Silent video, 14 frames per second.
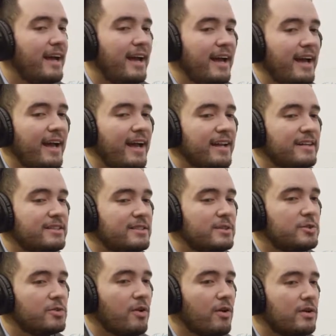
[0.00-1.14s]
And
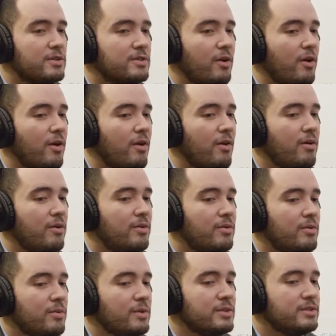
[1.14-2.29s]
Central Arkansas
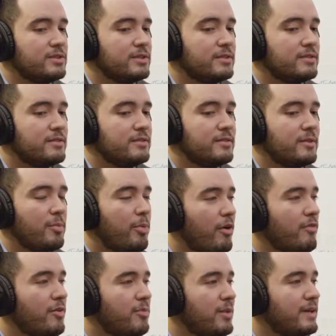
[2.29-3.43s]
was just the
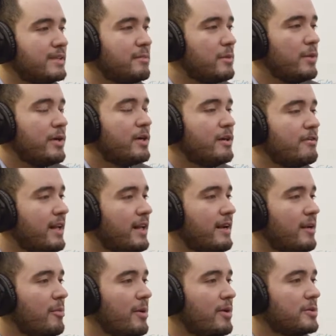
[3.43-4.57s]
perfect place. I mean, we couldn't have landed
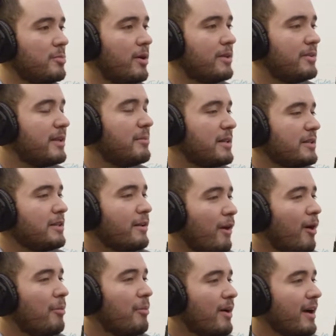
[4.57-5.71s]
in a better spot. You think about the
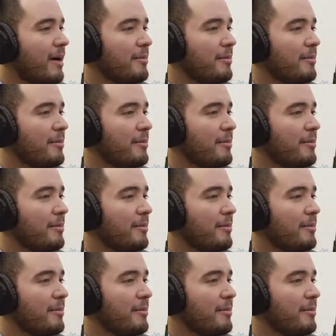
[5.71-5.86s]
dumb luck.